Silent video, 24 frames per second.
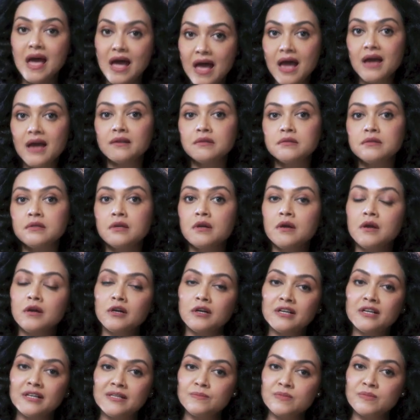and
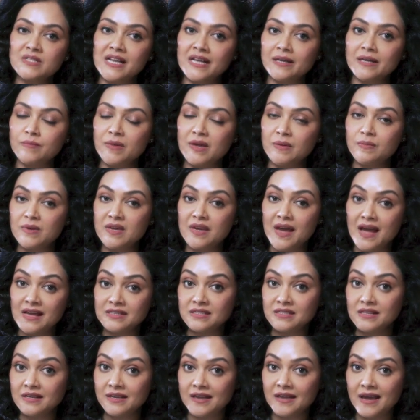creams like maybe
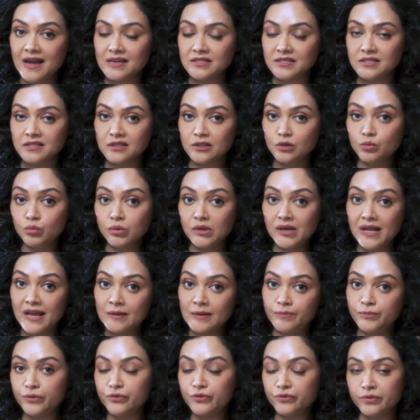azelaic acid will
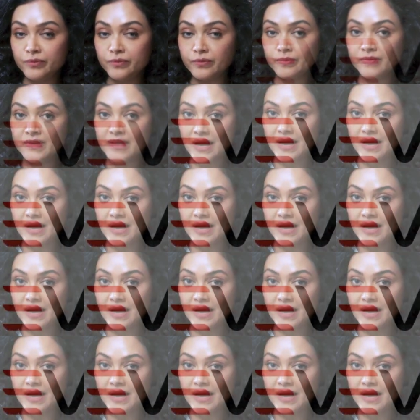help you from the